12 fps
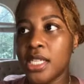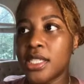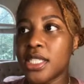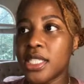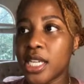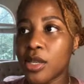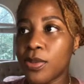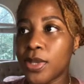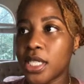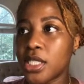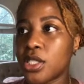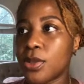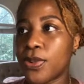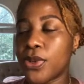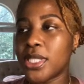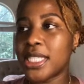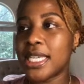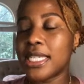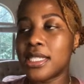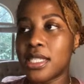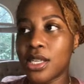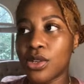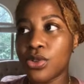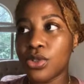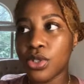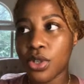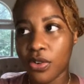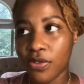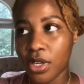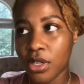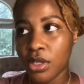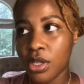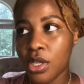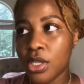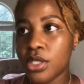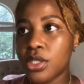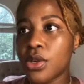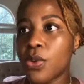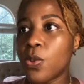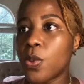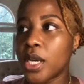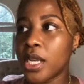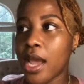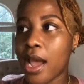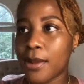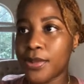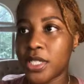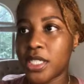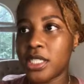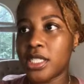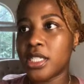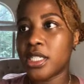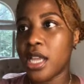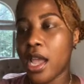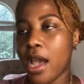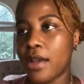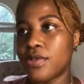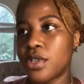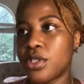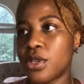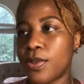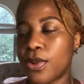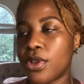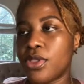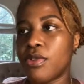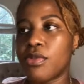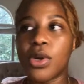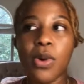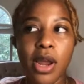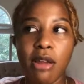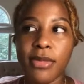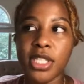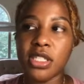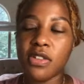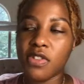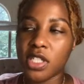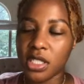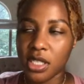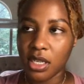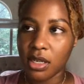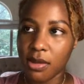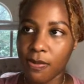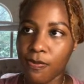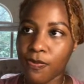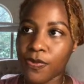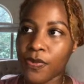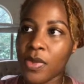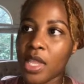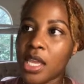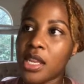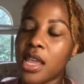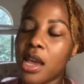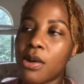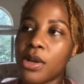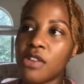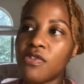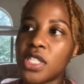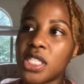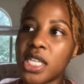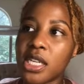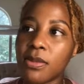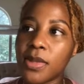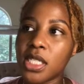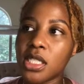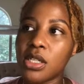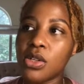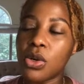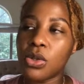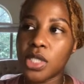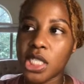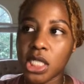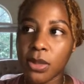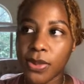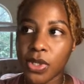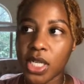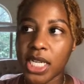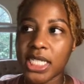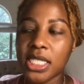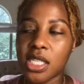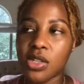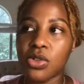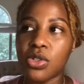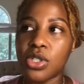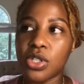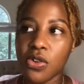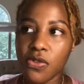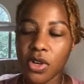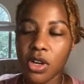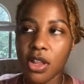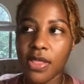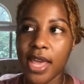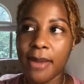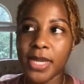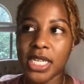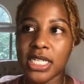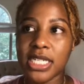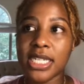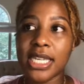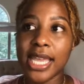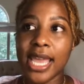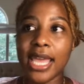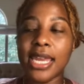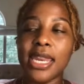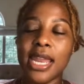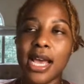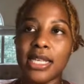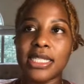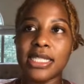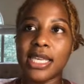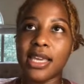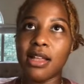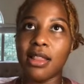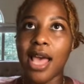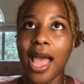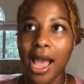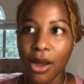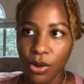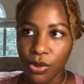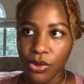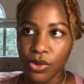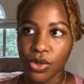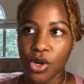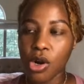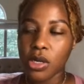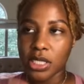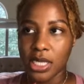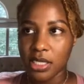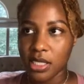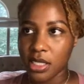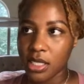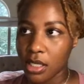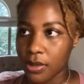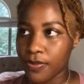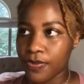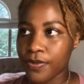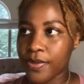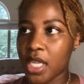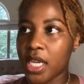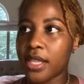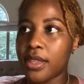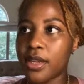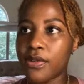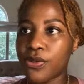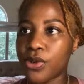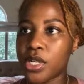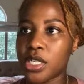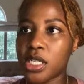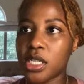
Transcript: The database supports a single server. So what option does she have to support the requirements of this data? Now, if the database can only support a single server, that means she cannot scale out horizontally, and therefore she